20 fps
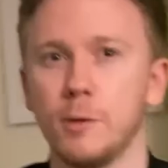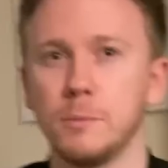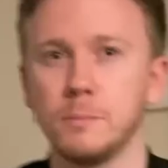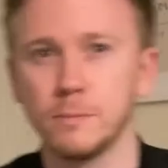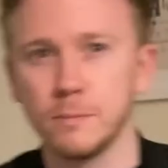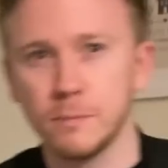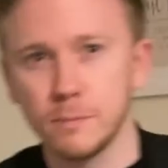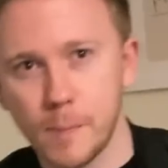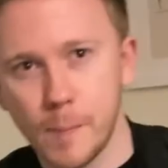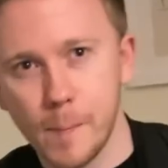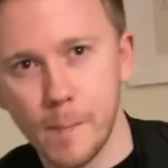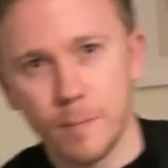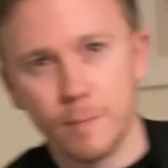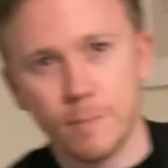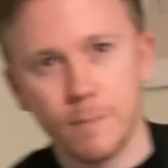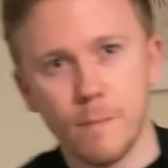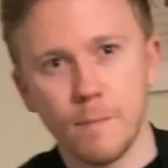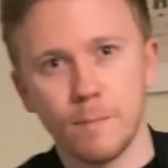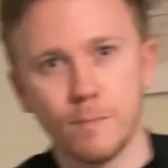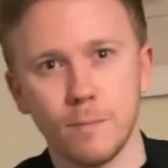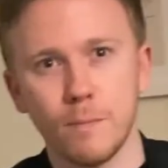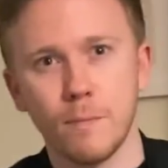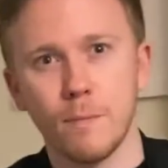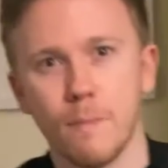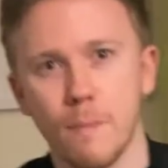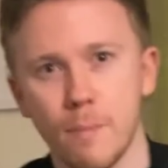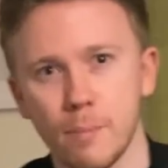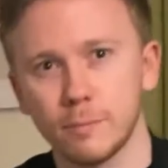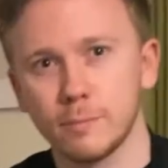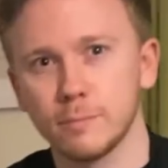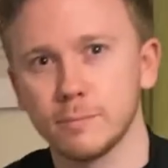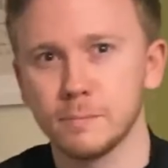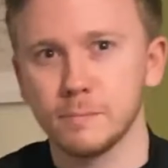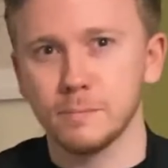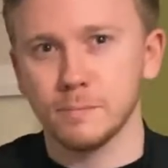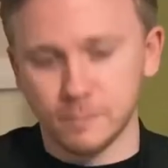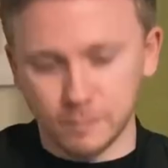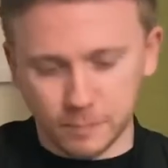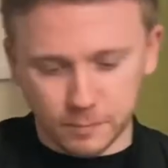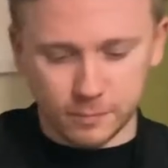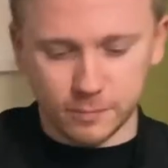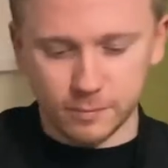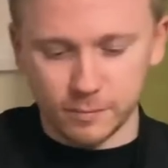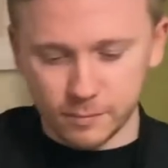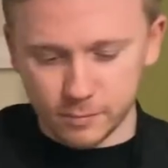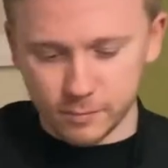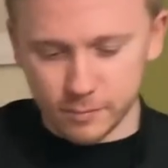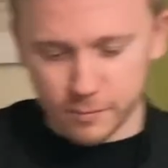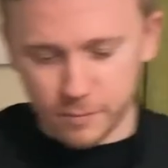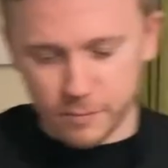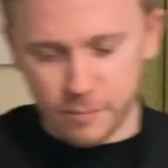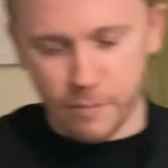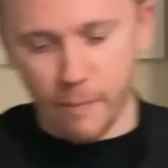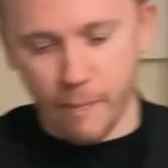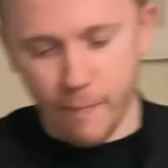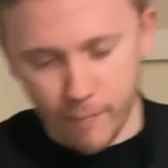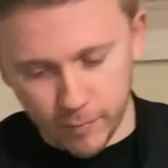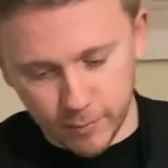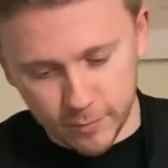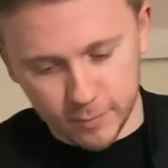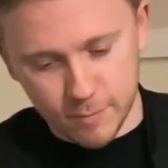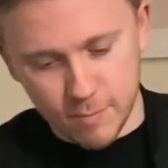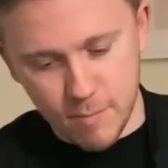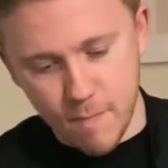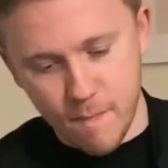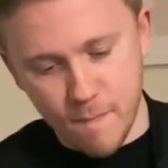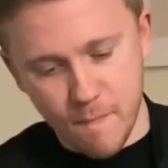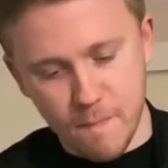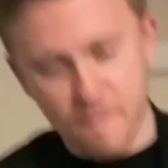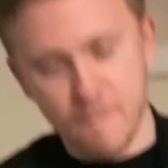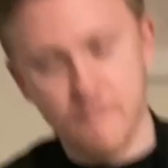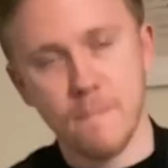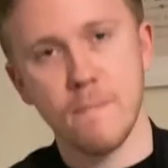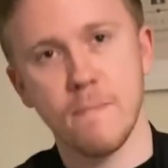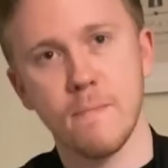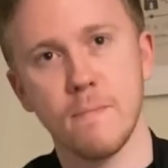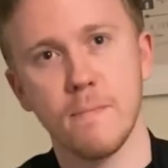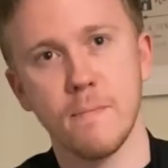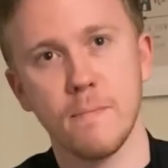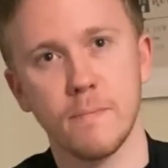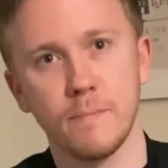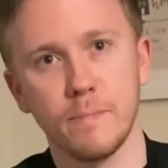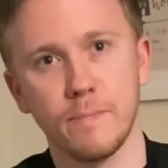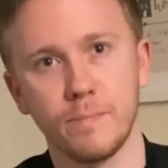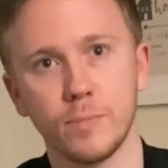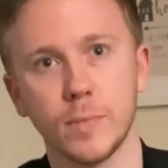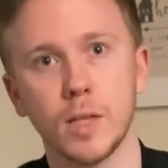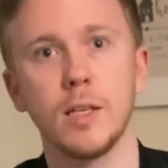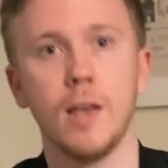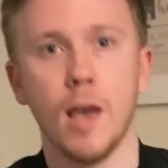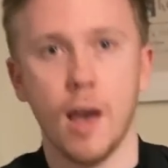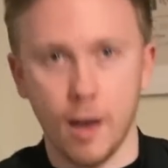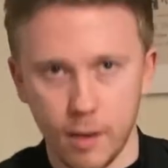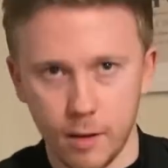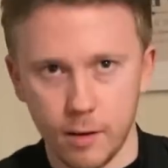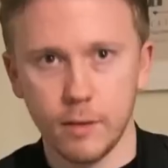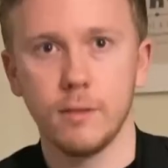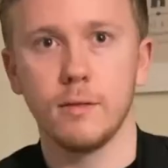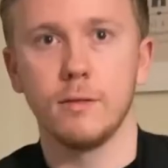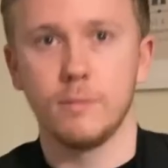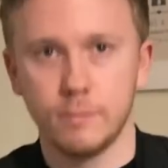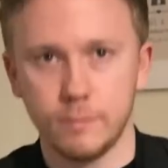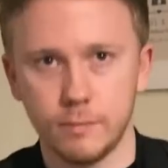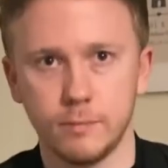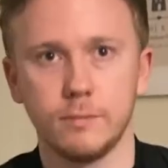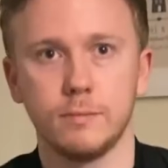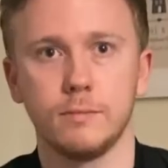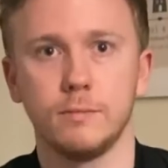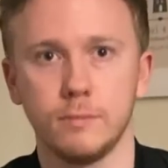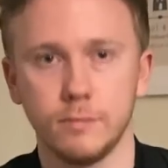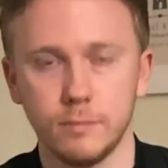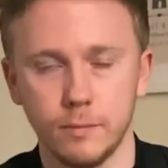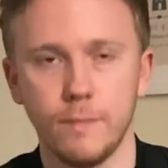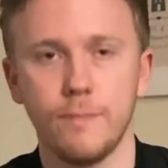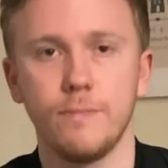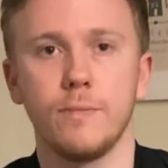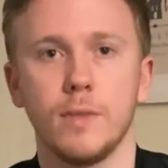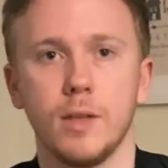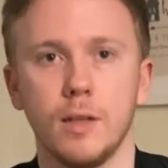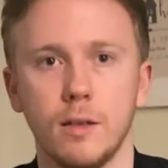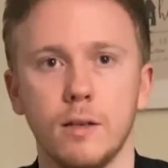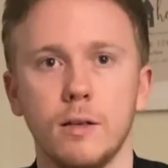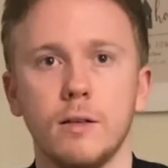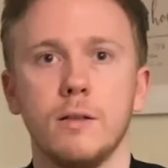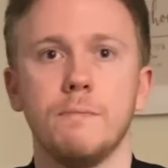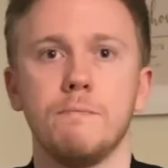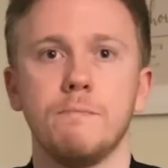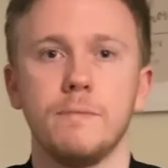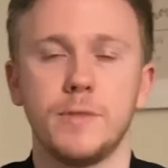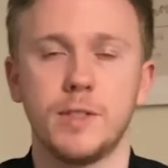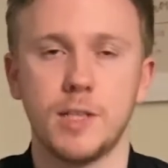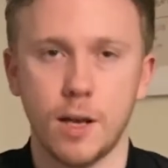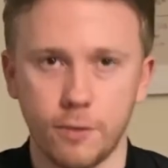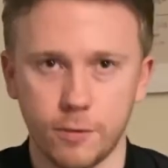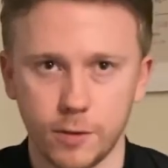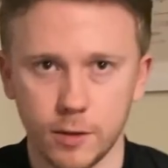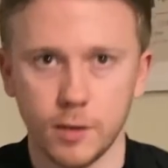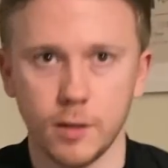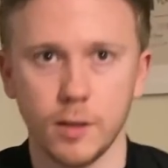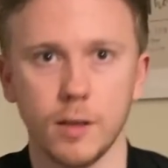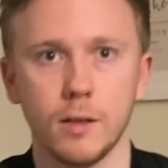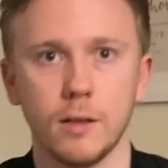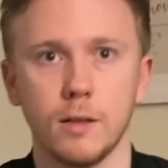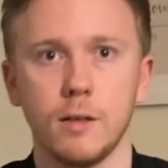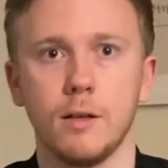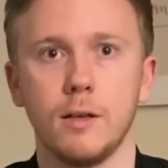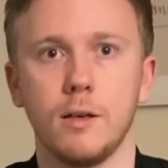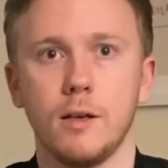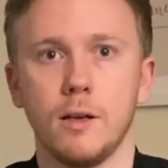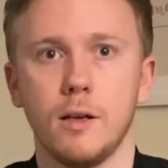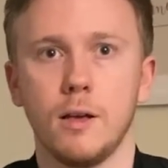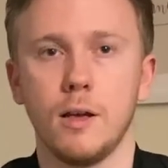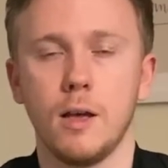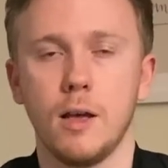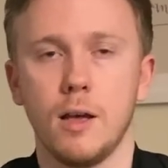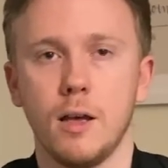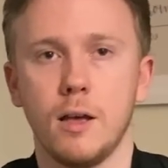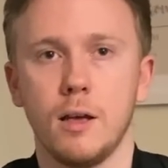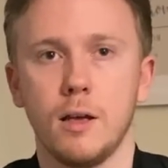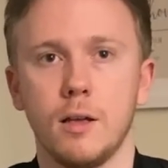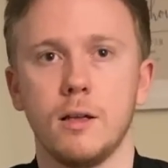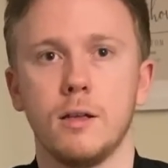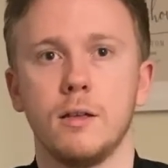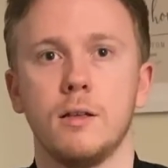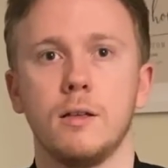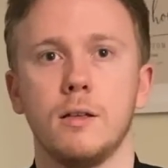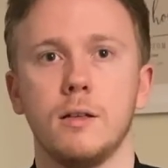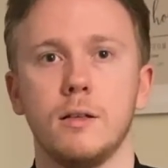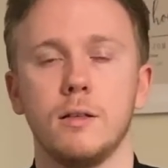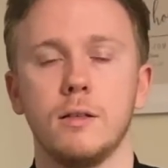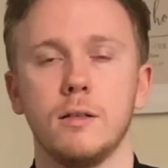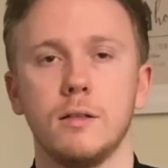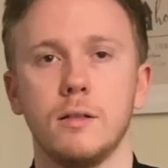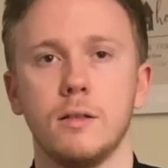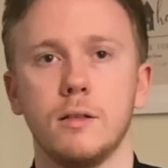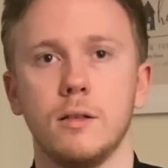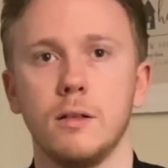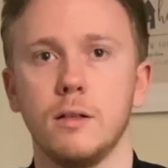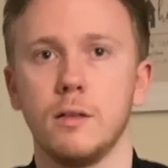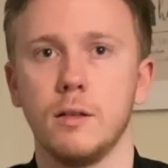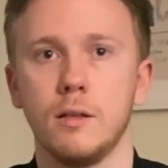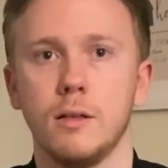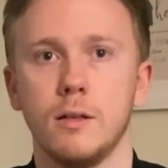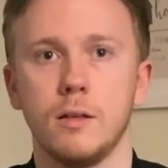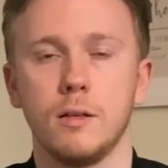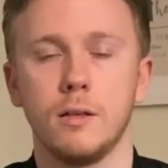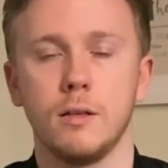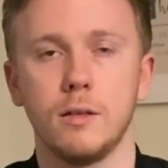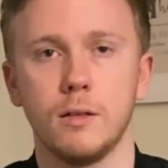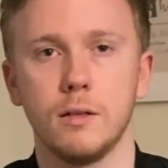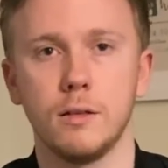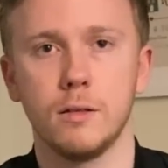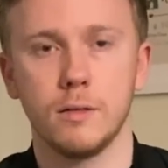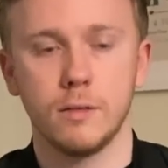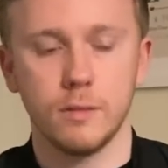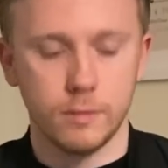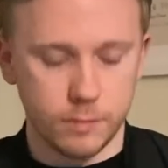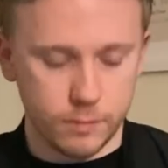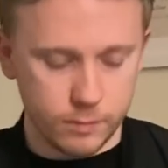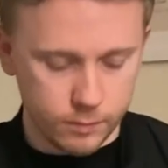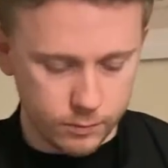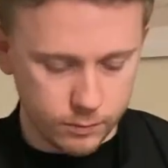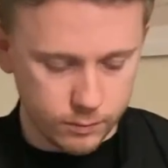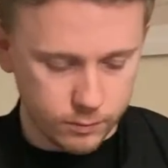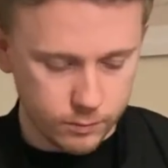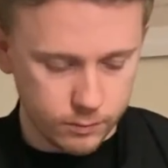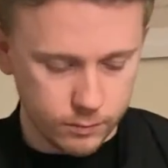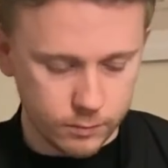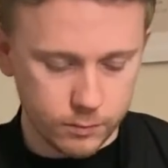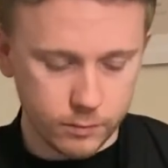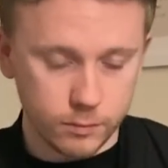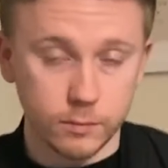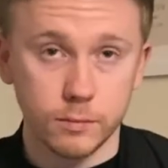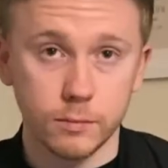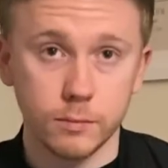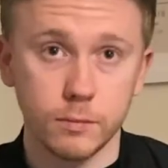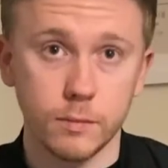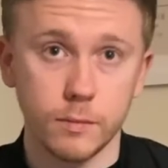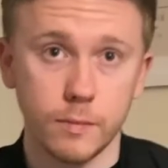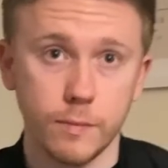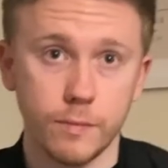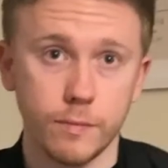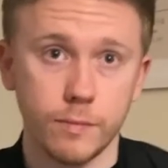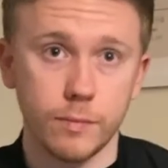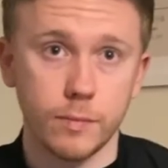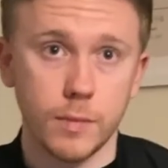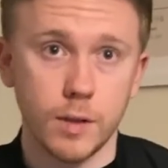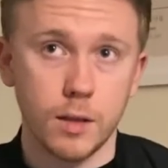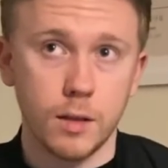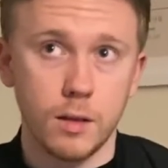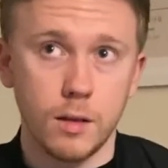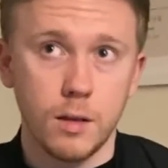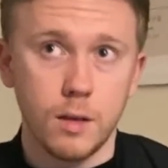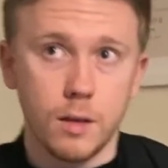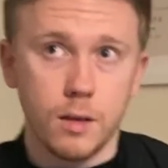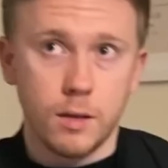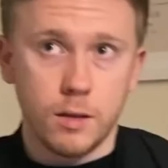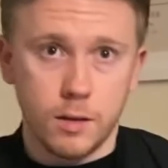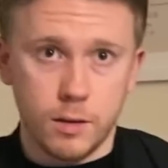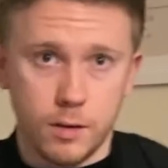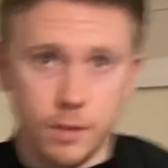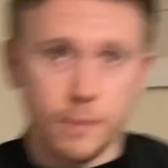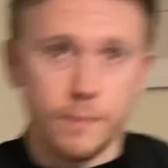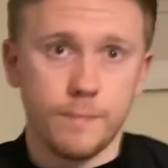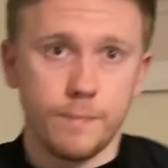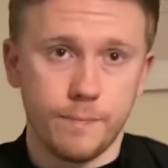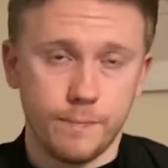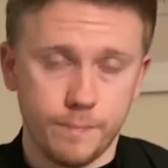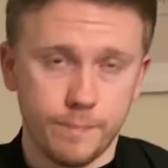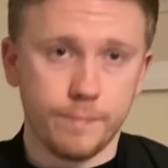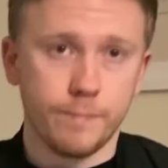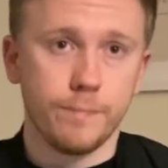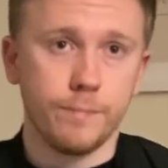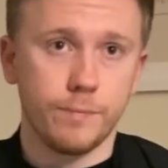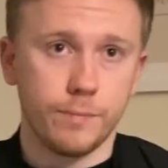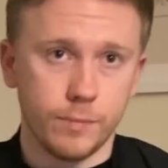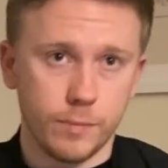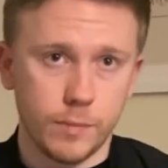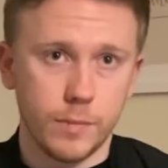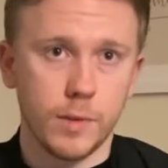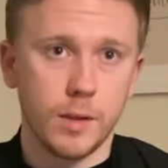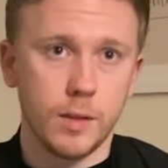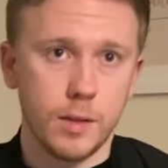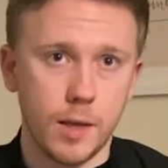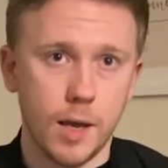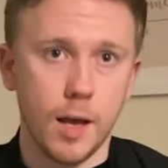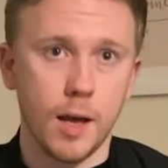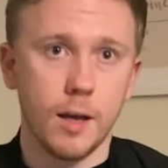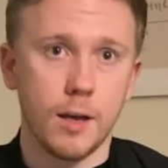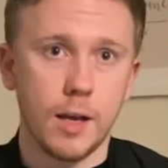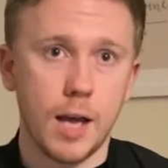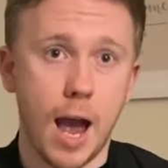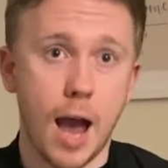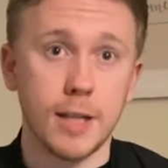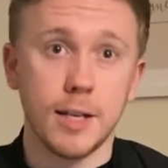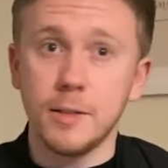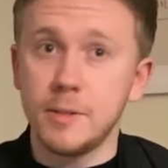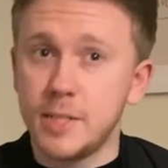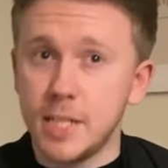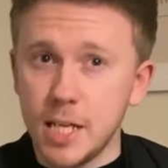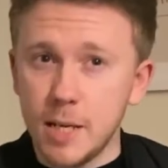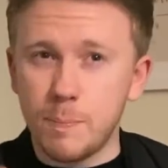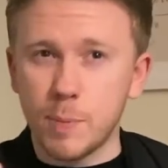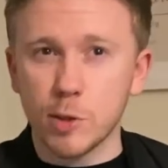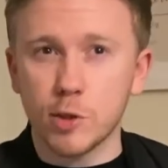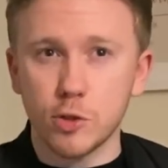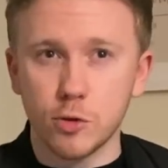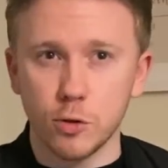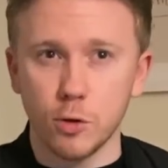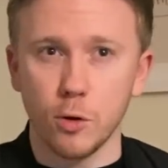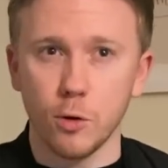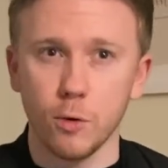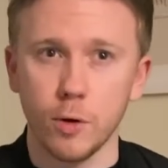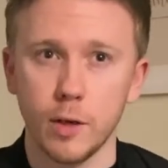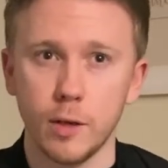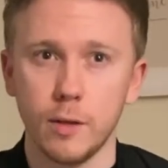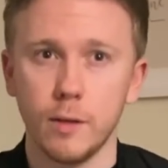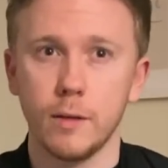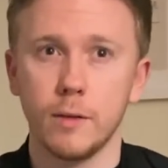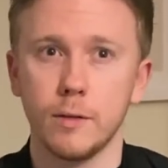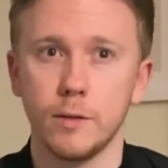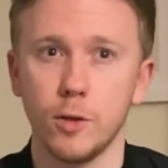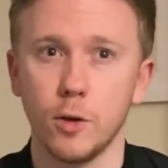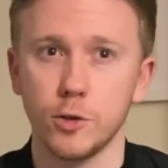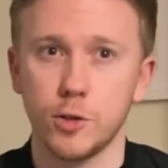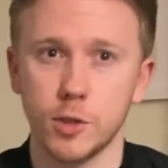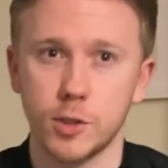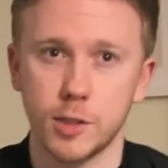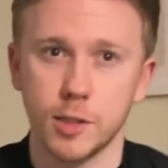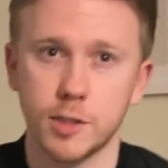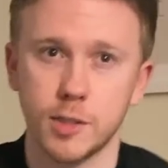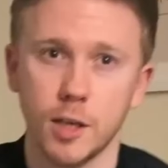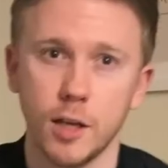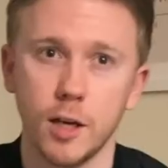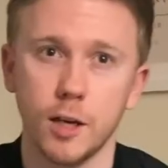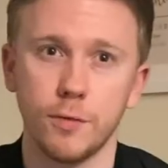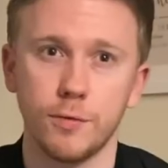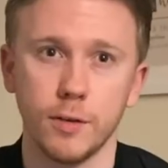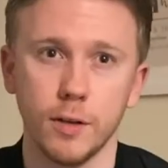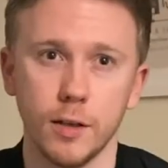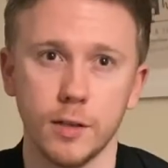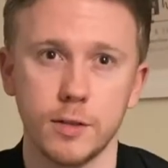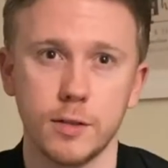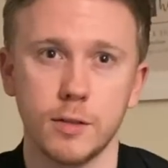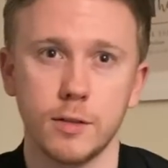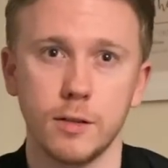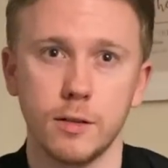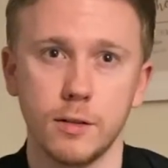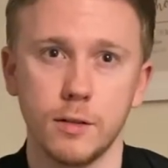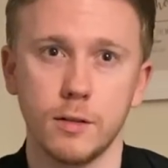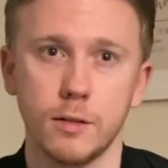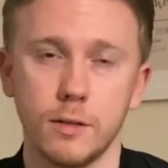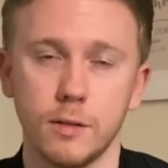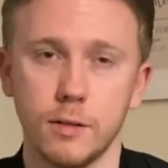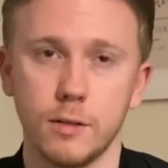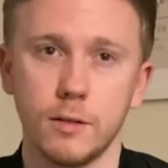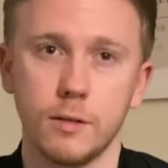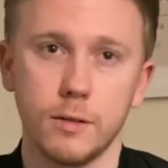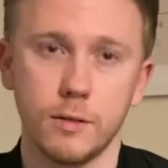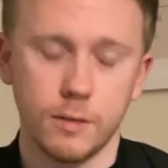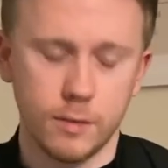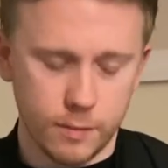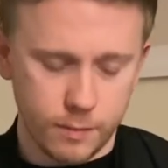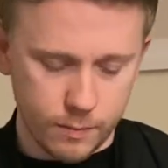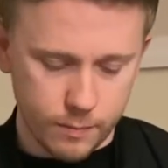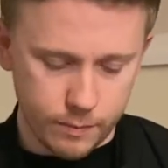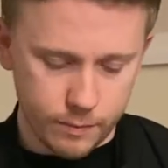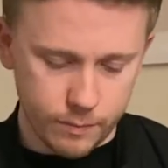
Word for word: I'm really interested to see this because I think he's more experimental than a lot of horror films, horror directors are. And I think he cares about narrative as well. Like telling a story in an effective way. Story. Yeah, it's not just a surface. You know, so many modern...